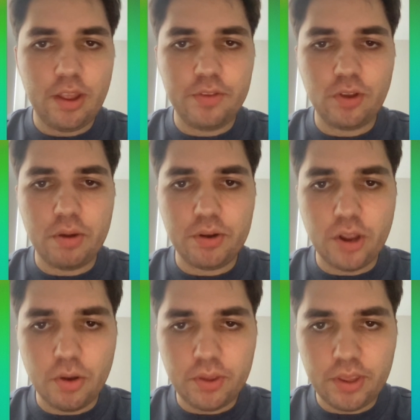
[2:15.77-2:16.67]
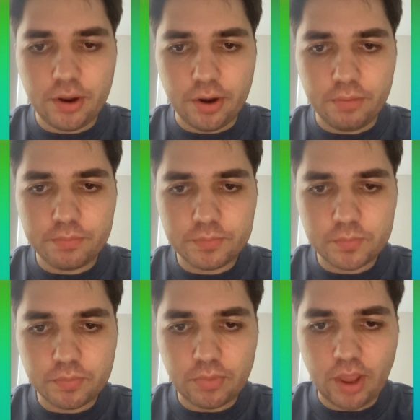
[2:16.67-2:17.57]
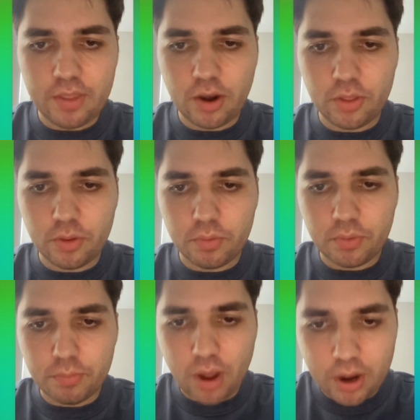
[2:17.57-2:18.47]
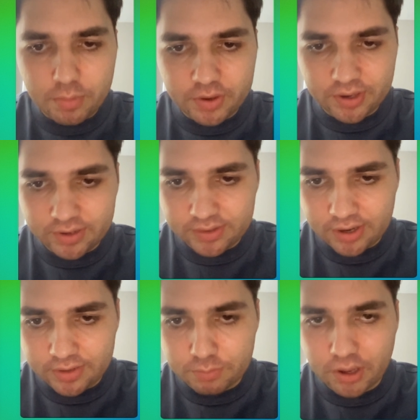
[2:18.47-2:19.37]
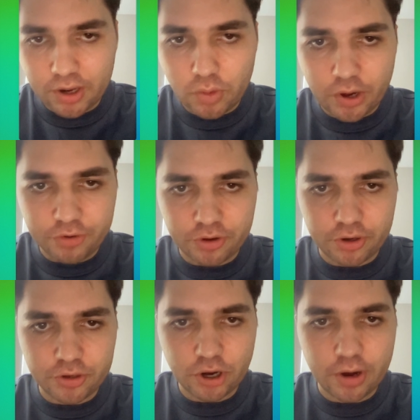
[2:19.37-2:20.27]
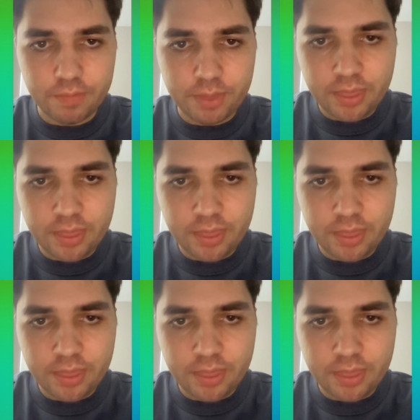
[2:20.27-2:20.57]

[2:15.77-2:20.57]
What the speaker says: And so I would go here, and then on the bottom I can say Display Equation to Chart.